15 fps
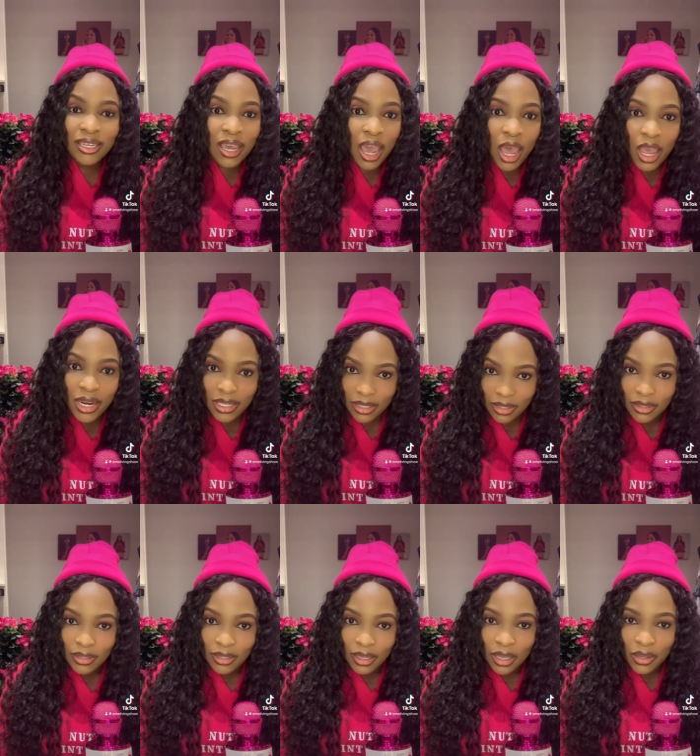hard
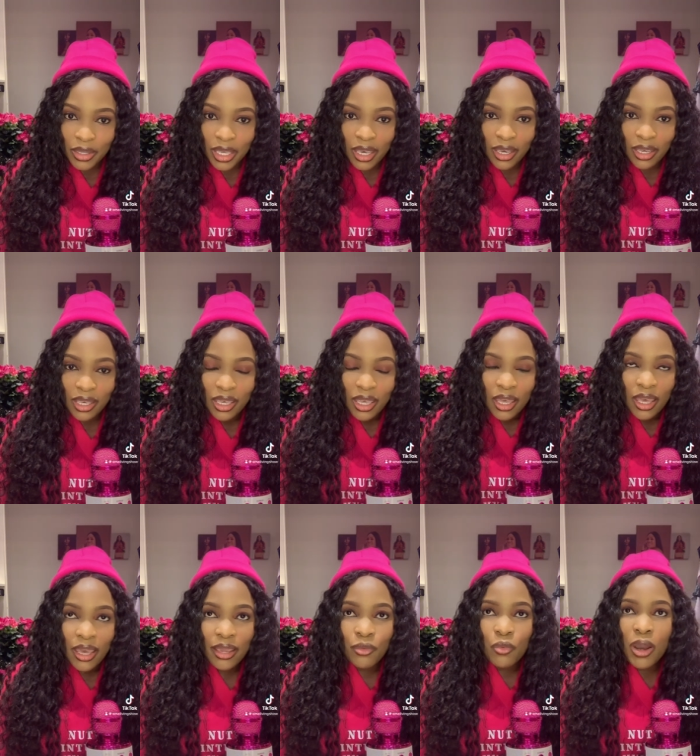okay
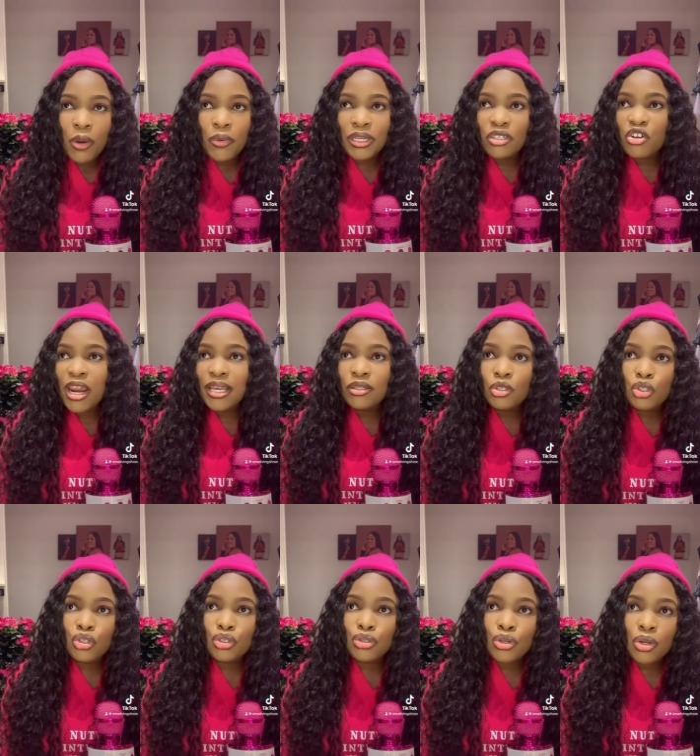and while we're trying to
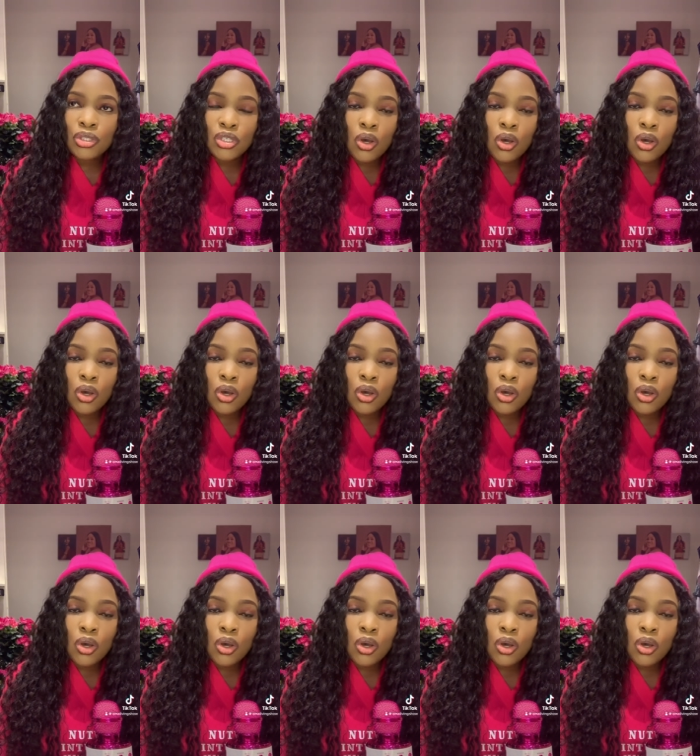sort